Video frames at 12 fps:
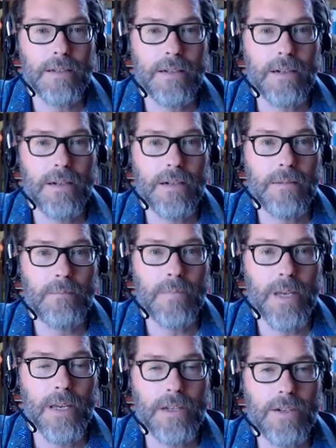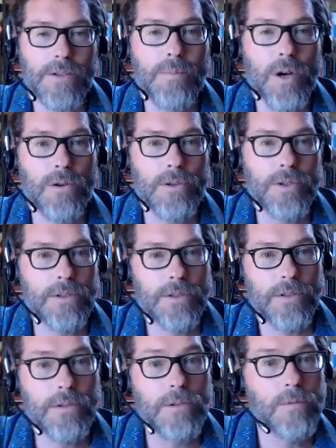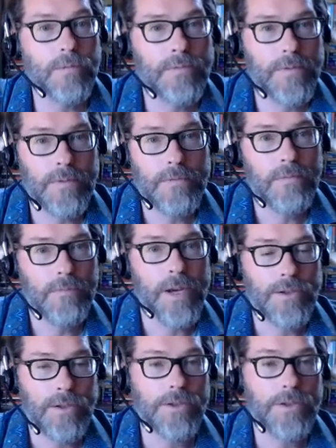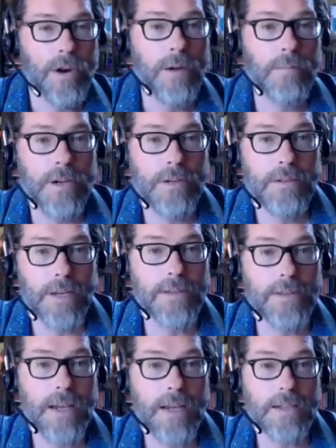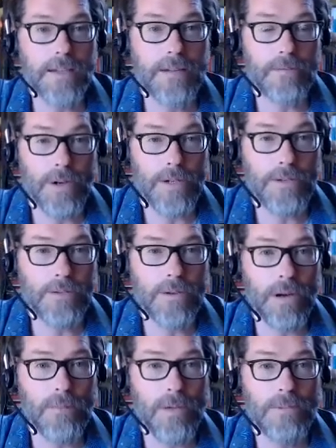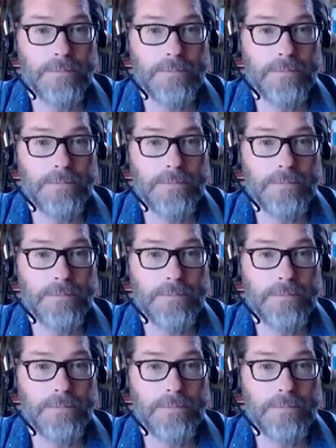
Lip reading: and exposure to racial trauma and the idea of racial trauma.